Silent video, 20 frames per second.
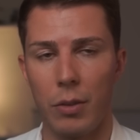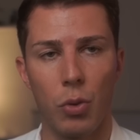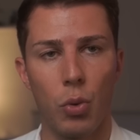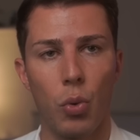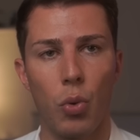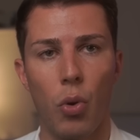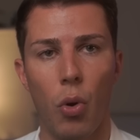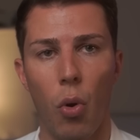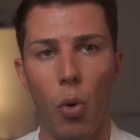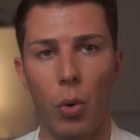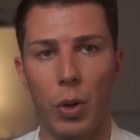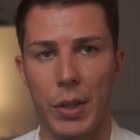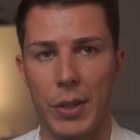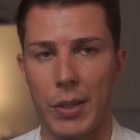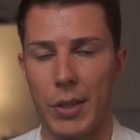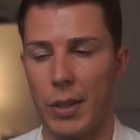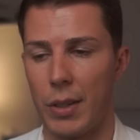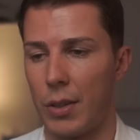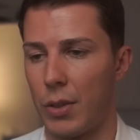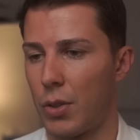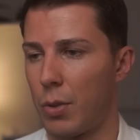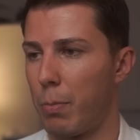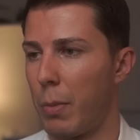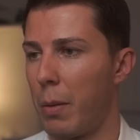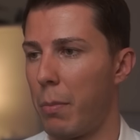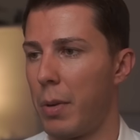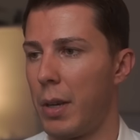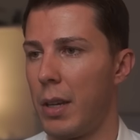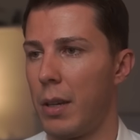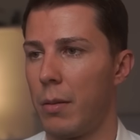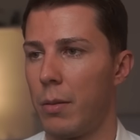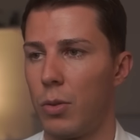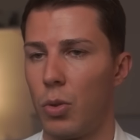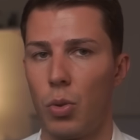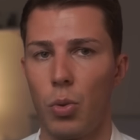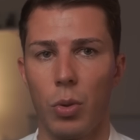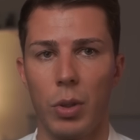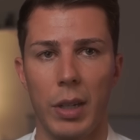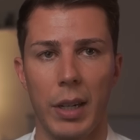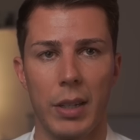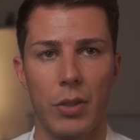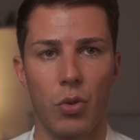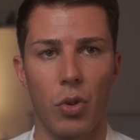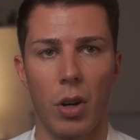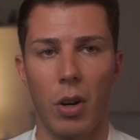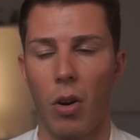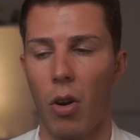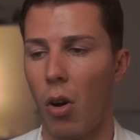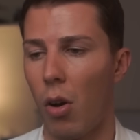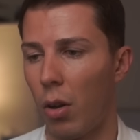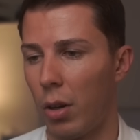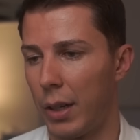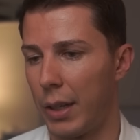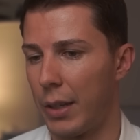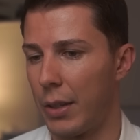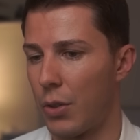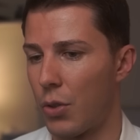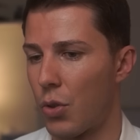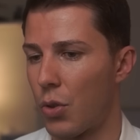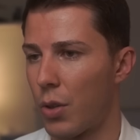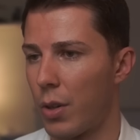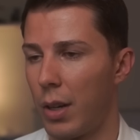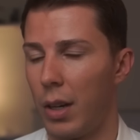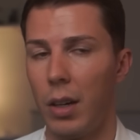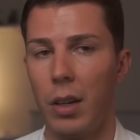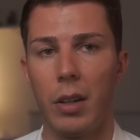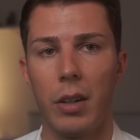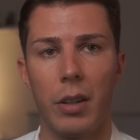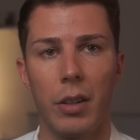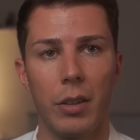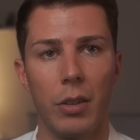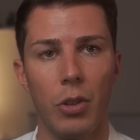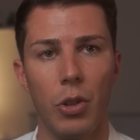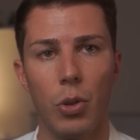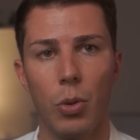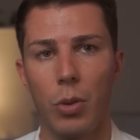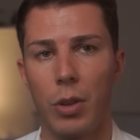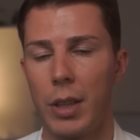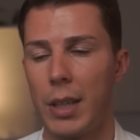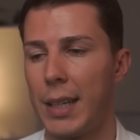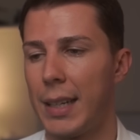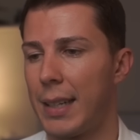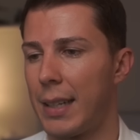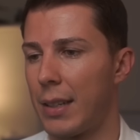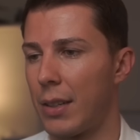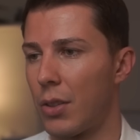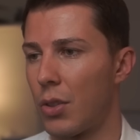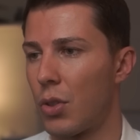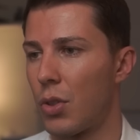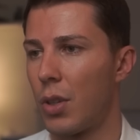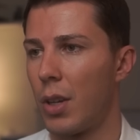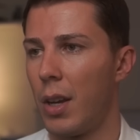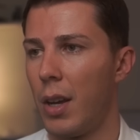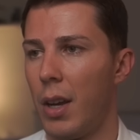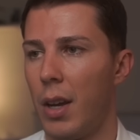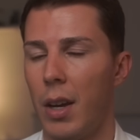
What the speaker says: do courses, maybe do an extra college, learn new things,